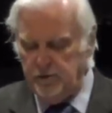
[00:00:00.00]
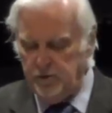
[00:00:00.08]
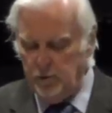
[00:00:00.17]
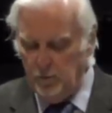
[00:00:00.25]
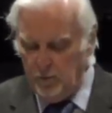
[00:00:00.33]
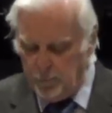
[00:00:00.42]

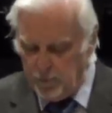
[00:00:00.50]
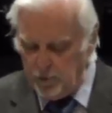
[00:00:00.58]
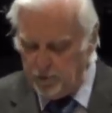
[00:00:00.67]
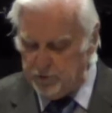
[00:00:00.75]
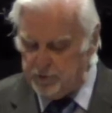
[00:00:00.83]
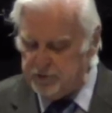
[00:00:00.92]
to a
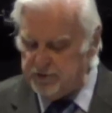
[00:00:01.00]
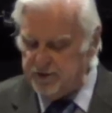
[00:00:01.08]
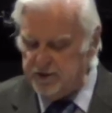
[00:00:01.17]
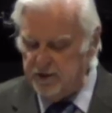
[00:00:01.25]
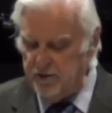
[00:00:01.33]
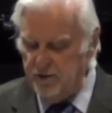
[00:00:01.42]

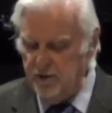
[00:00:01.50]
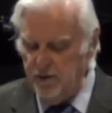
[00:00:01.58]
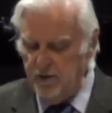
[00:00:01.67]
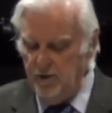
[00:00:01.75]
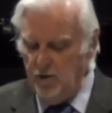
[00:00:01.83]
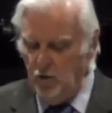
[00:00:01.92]
bruise
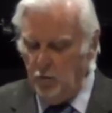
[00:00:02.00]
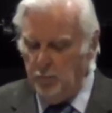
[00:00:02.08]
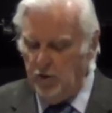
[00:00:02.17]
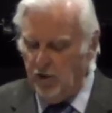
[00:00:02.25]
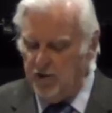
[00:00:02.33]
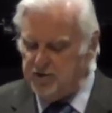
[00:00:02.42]

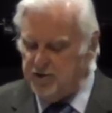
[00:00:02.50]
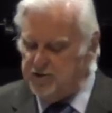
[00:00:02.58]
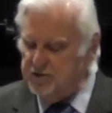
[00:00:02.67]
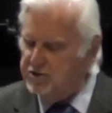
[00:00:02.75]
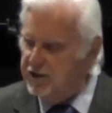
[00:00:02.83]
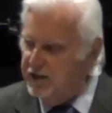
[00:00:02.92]
because it
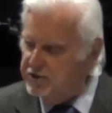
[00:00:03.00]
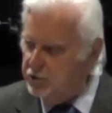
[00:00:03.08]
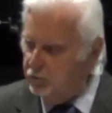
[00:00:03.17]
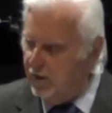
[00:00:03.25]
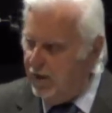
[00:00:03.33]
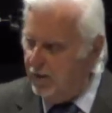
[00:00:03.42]
stays
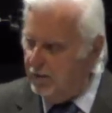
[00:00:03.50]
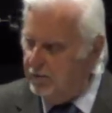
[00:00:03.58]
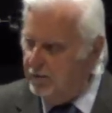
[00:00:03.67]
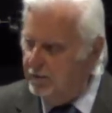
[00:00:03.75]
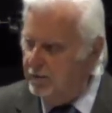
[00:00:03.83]
around